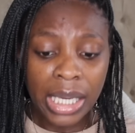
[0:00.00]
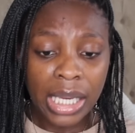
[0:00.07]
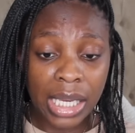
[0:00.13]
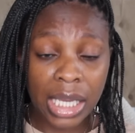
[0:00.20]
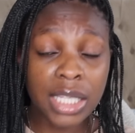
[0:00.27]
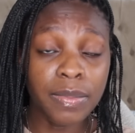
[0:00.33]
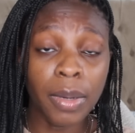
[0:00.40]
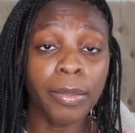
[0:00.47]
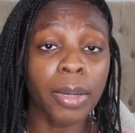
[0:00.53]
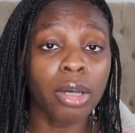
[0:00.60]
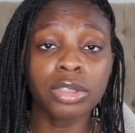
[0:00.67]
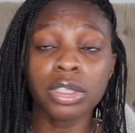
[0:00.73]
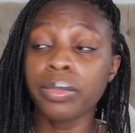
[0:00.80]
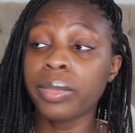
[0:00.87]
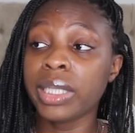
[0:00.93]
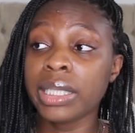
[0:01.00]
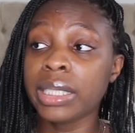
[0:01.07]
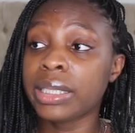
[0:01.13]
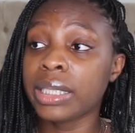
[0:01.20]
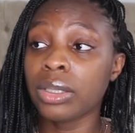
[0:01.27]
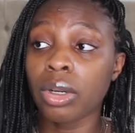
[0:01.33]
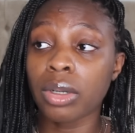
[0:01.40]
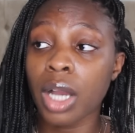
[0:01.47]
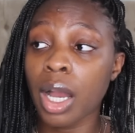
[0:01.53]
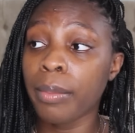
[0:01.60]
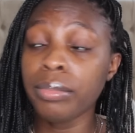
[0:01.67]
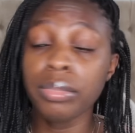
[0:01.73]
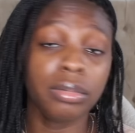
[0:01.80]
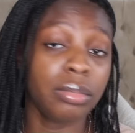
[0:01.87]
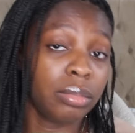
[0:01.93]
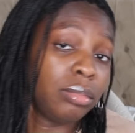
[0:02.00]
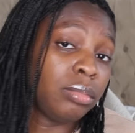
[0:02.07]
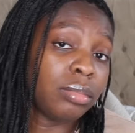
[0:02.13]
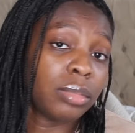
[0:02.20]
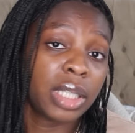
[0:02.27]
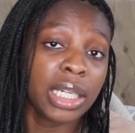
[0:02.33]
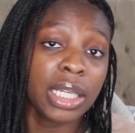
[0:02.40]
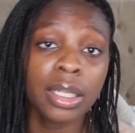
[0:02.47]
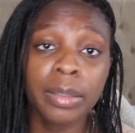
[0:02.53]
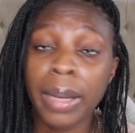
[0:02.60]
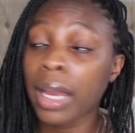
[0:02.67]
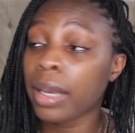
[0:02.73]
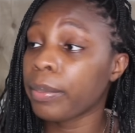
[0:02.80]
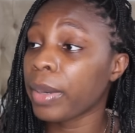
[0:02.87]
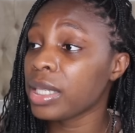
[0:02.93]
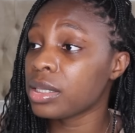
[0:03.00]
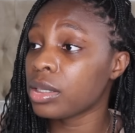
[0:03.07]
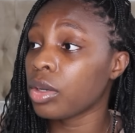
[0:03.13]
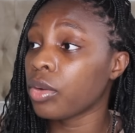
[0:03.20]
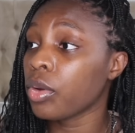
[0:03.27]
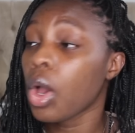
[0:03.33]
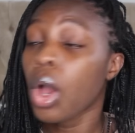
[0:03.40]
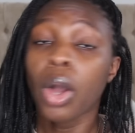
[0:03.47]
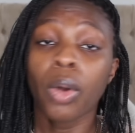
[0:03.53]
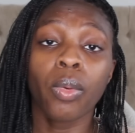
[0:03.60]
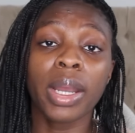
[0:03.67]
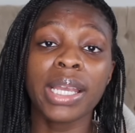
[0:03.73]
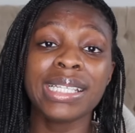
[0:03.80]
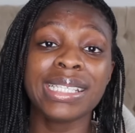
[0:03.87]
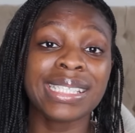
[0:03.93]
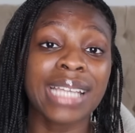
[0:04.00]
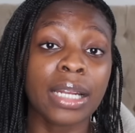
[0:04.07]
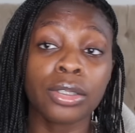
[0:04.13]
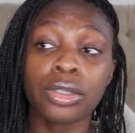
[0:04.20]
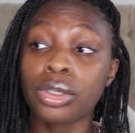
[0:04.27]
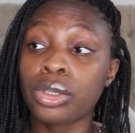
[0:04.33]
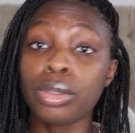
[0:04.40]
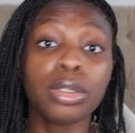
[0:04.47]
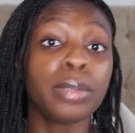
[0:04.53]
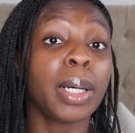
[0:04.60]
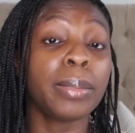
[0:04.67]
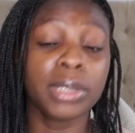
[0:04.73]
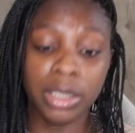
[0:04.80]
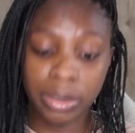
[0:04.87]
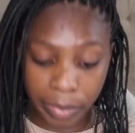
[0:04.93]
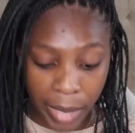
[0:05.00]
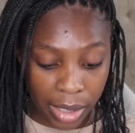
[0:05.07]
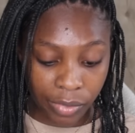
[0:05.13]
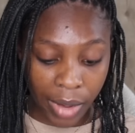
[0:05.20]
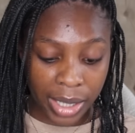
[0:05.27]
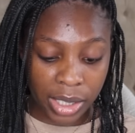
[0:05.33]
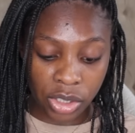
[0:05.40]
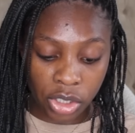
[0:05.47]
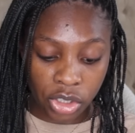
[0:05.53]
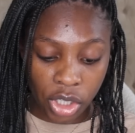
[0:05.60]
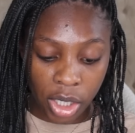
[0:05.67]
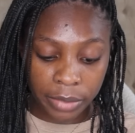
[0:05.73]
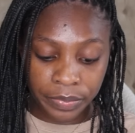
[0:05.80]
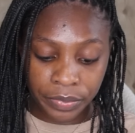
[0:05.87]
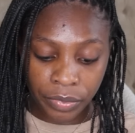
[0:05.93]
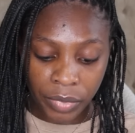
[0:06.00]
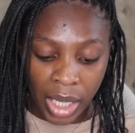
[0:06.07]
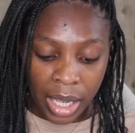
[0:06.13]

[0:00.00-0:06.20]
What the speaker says: His mom ultimately did not come. Clearly, based on what he decided to do, the mom made the right decision.